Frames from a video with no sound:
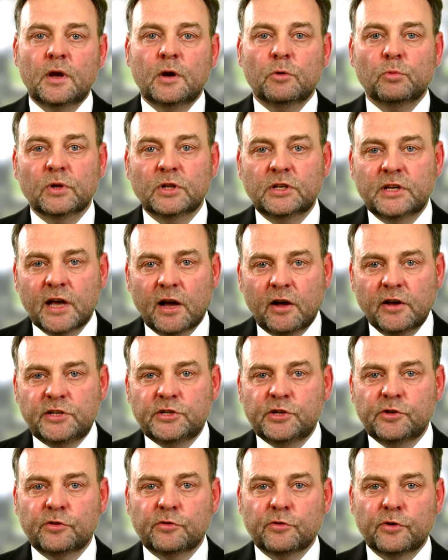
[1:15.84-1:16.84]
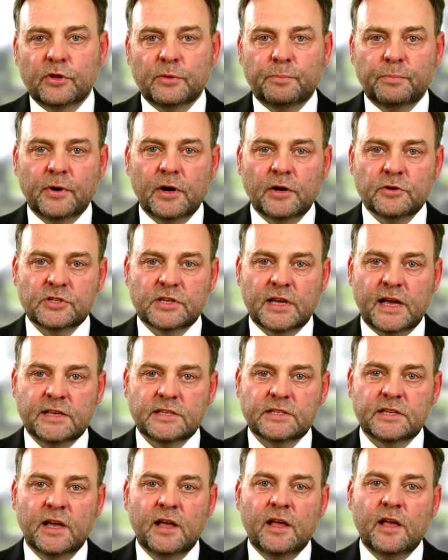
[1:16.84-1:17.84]
We'll guide you through the
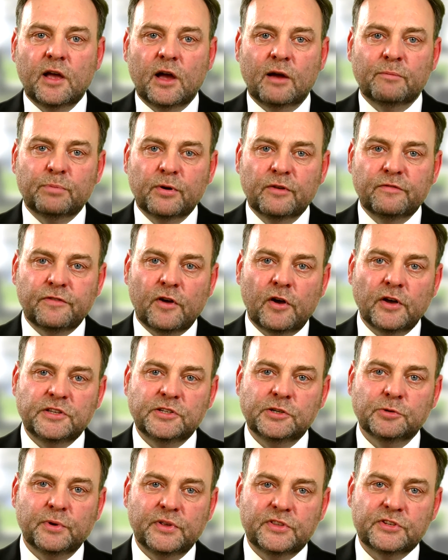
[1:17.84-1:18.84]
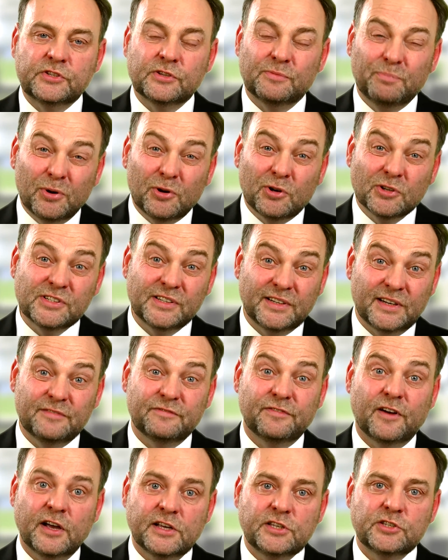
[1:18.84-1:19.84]
process and provide you with support and
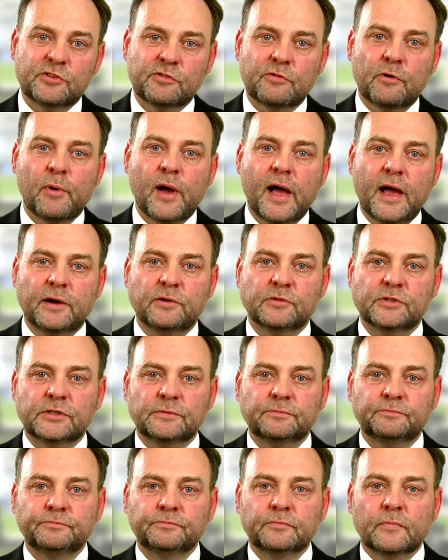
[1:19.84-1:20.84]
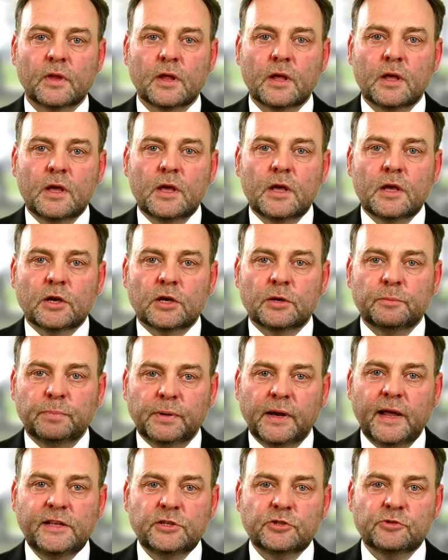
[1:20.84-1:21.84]
advice throughout.
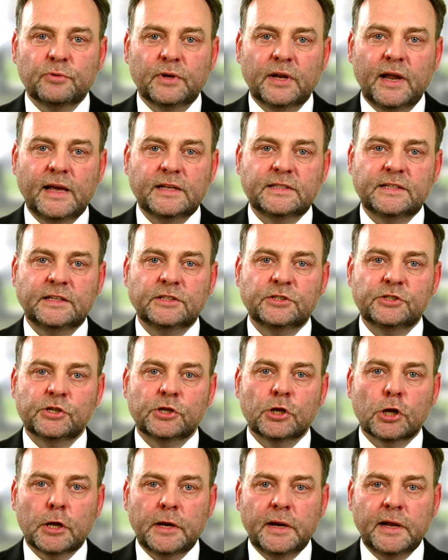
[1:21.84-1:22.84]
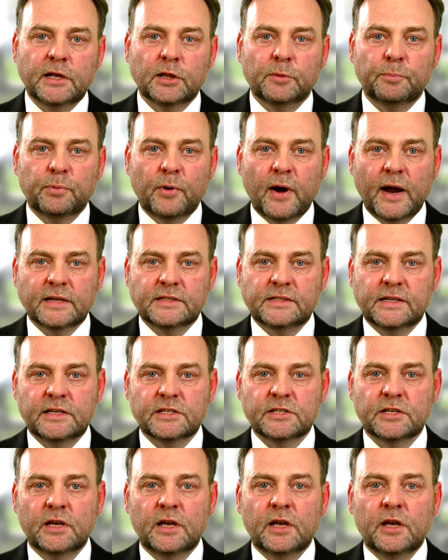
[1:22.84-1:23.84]
Complaints relating to clinical
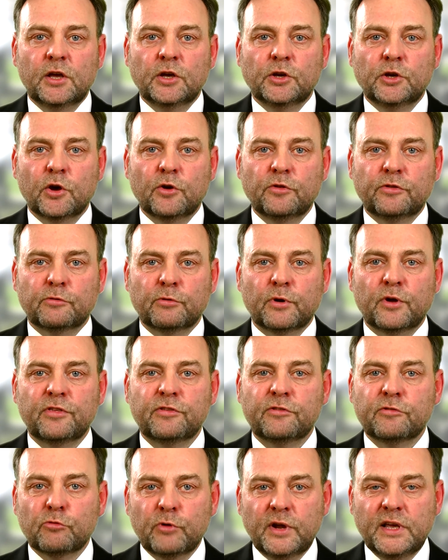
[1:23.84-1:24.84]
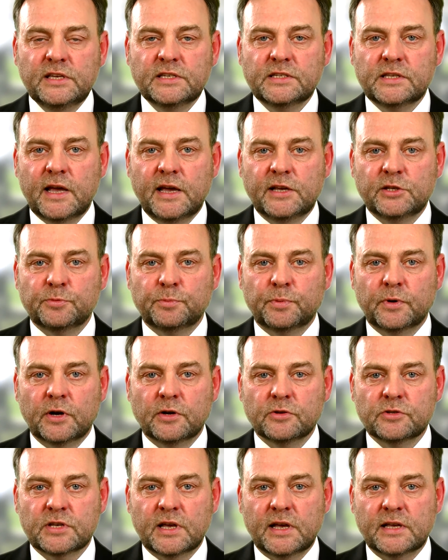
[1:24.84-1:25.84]
practice go through a 3-stage
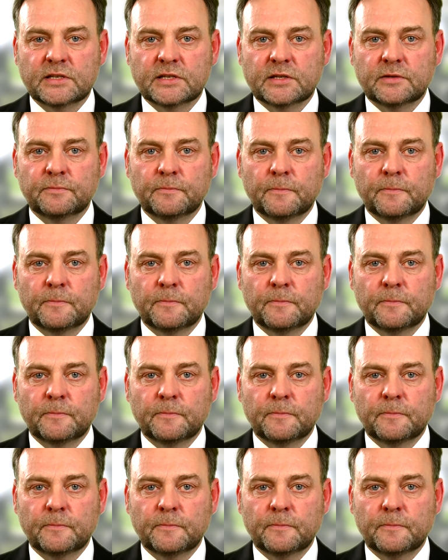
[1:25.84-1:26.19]
process.